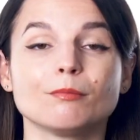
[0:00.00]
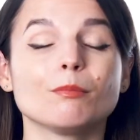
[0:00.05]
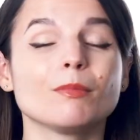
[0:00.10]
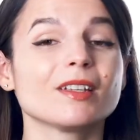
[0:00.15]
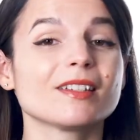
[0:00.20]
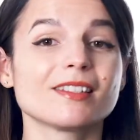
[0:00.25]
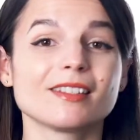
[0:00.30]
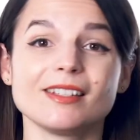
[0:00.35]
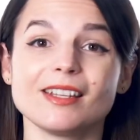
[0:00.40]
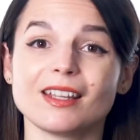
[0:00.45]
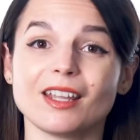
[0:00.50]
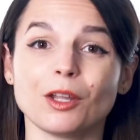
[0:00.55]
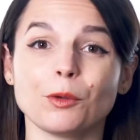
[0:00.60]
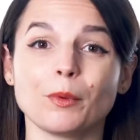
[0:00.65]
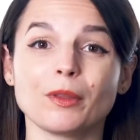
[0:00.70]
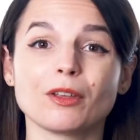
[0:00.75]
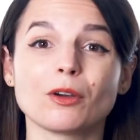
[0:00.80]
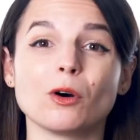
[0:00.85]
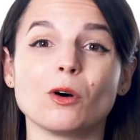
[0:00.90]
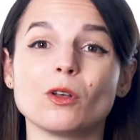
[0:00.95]
Sticking
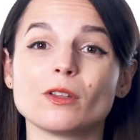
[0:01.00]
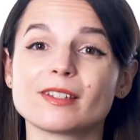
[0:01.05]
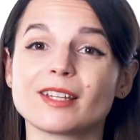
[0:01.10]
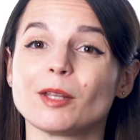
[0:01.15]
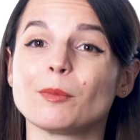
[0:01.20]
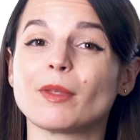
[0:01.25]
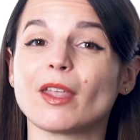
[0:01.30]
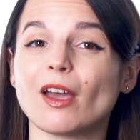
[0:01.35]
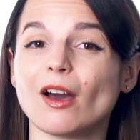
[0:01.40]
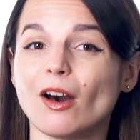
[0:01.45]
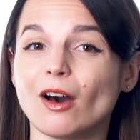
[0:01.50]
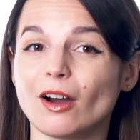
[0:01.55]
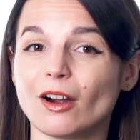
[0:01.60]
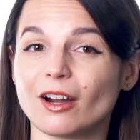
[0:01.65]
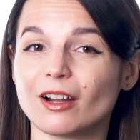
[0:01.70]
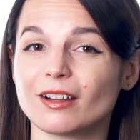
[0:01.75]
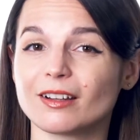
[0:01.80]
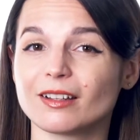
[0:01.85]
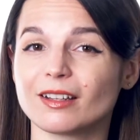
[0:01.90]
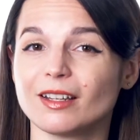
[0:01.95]
with goals can be
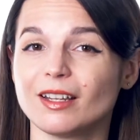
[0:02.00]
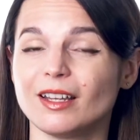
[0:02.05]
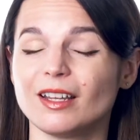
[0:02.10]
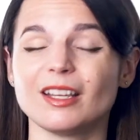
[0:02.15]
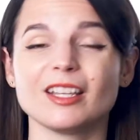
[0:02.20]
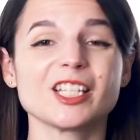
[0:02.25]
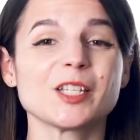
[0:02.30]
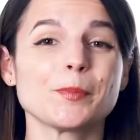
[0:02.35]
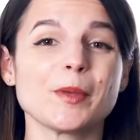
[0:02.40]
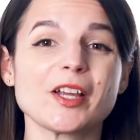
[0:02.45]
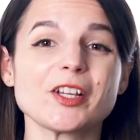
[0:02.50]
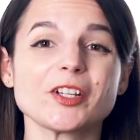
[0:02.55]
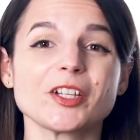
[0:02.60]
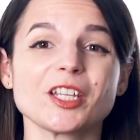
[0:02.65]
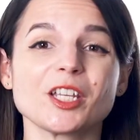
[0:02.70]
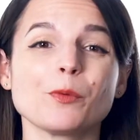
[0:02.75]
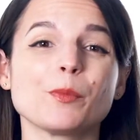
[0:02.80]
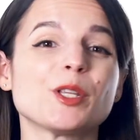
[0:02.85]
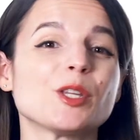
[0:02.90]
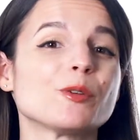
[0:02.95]
hard,
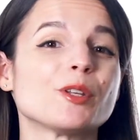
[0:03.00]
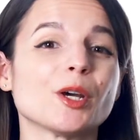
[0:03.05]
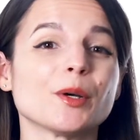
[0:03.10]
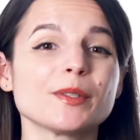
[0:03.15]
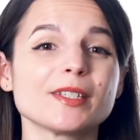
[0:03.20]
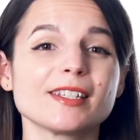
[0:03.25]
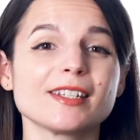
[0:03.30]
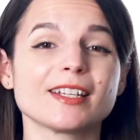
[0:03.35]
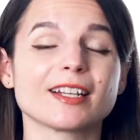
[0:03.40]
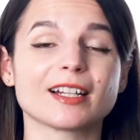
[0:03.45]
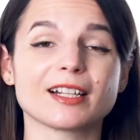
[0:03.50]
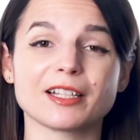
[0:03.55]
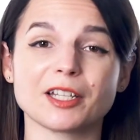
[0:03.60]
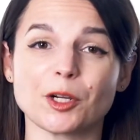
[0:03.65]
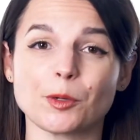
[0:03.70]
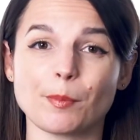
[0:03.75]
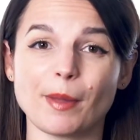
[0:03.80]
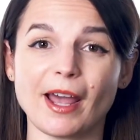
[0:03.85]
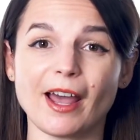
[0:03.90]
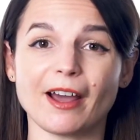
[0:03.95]
especially when you don't see a
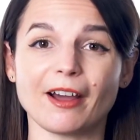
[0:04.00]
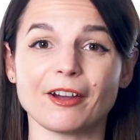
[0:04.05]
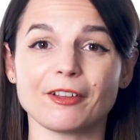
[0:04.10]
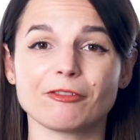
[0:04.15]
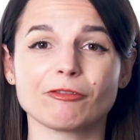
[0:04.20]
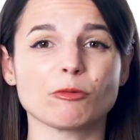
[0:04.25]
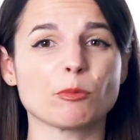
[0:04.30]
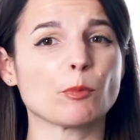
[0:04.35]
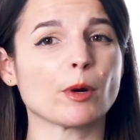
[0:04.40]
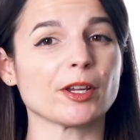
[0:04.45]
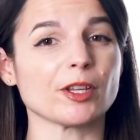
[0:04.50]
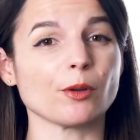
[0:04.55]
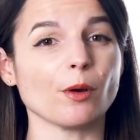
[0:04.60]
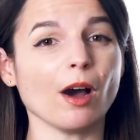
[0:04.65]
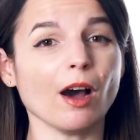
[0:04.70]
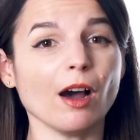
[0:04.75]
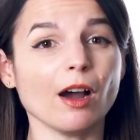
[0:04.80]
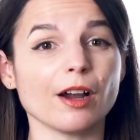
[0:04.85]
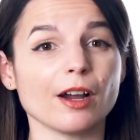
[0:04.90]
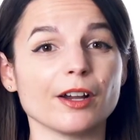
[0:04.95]
clear path from where you
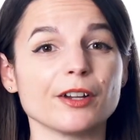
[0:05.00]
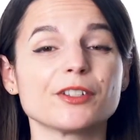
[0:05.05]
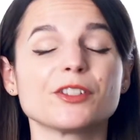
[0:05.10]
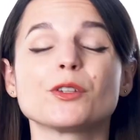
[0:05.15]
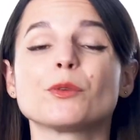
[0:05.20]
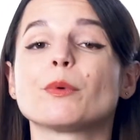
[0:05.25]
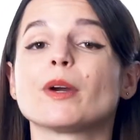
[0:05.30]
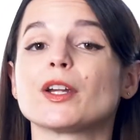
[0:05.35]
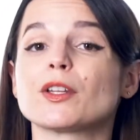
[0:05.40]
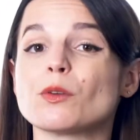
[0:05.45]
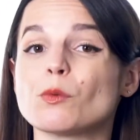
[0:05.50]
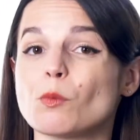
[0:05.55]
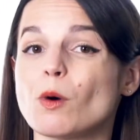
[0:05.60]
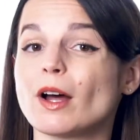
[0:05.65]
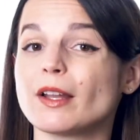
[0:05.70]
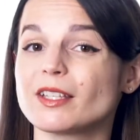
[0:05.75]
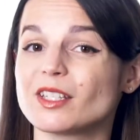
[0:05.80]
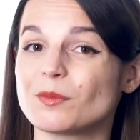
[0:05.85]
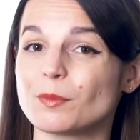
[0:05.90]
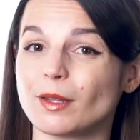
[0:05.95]
are to where you
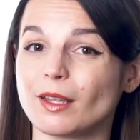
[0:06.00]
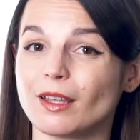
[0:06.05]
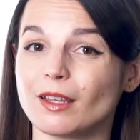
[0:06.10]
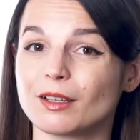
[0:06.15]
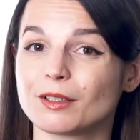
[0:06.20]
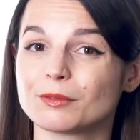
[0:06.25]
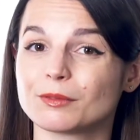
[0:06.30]
want to be.